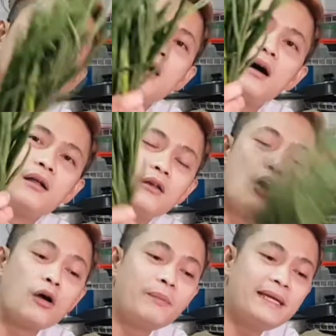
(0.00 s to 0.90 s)

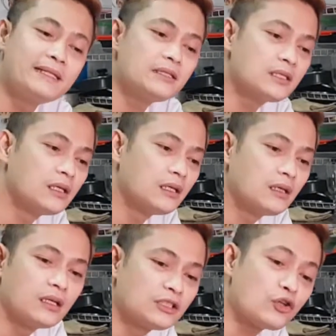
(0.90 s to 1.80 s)
long beans
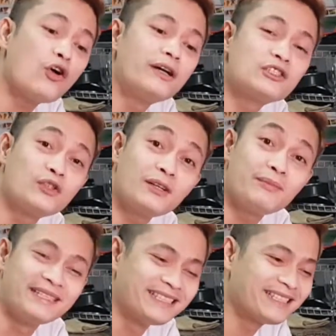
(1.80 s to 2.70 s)
or string
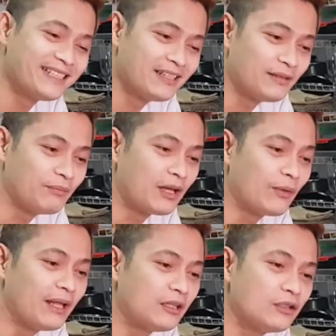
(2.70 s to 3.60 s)
beans, by the
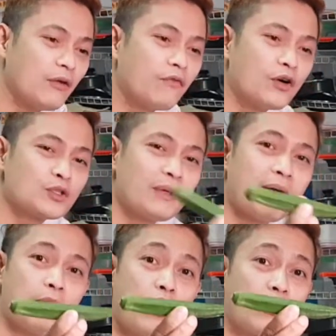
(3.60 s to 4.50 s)
way, and of course we
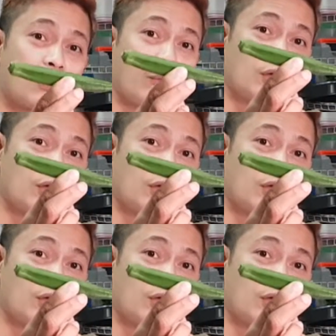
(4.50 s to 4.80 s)
have okra.